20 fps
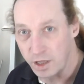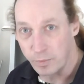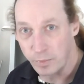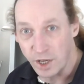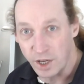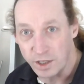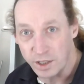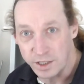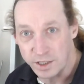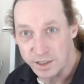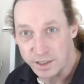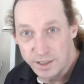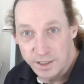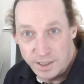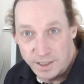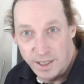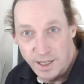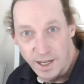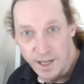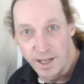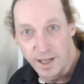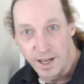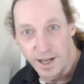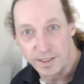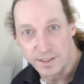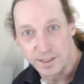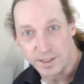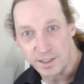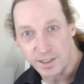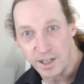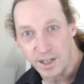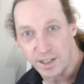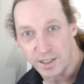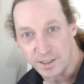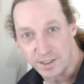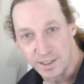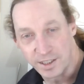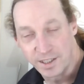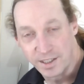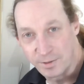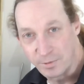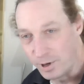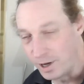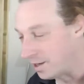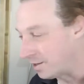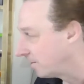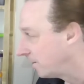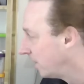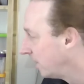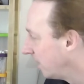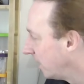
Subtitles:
BIOS. Has a starter. Well,